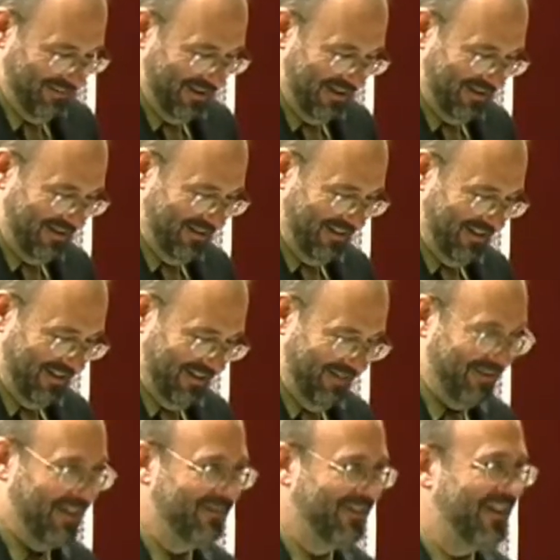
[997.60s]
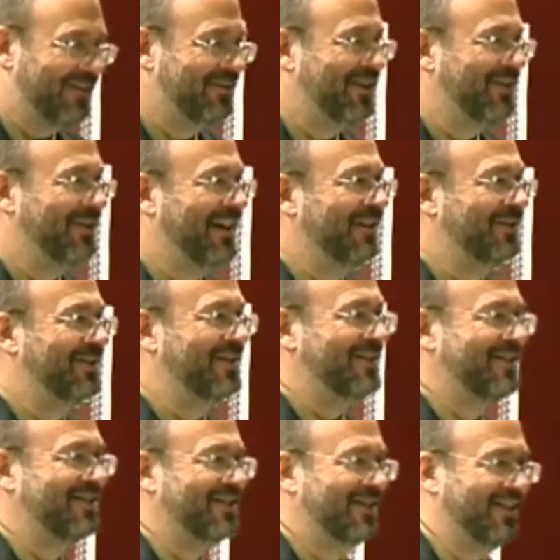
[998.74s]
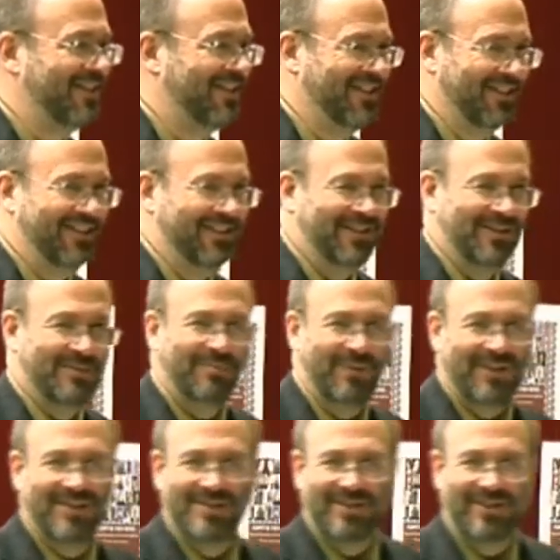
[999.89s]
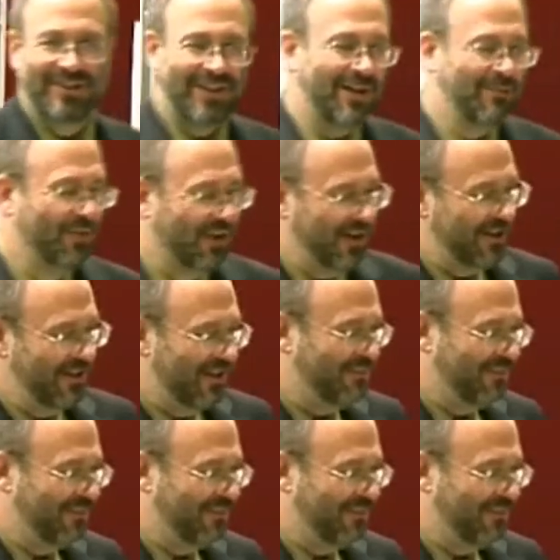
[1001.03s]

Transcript: But if I've left you out, it's because of the library.